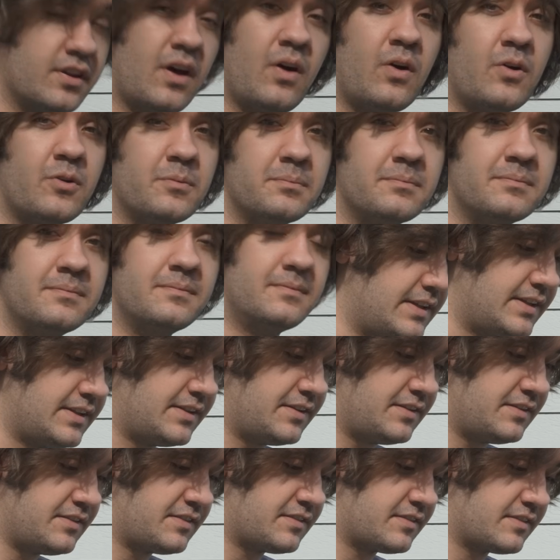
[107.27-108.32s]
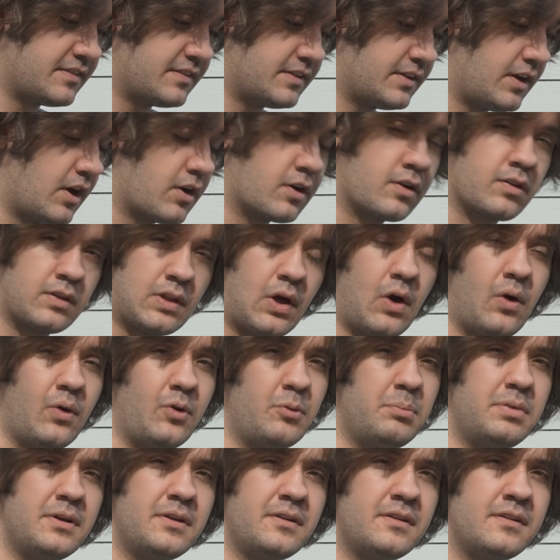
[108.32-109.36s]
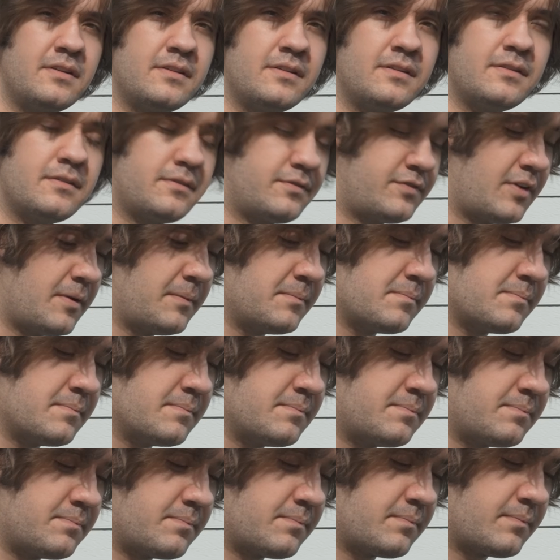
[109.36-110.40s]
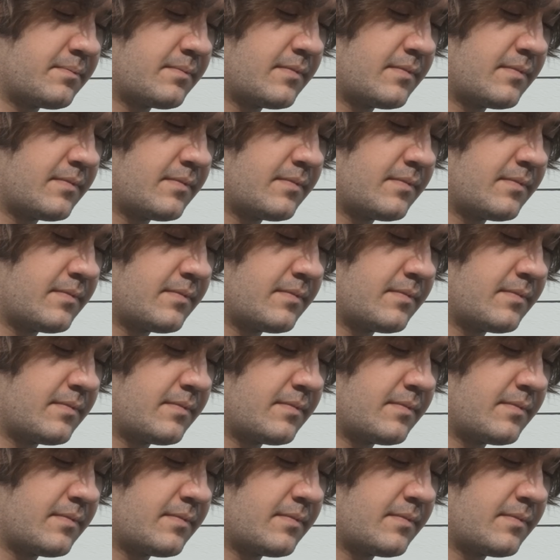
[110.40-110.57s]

dome is a globe from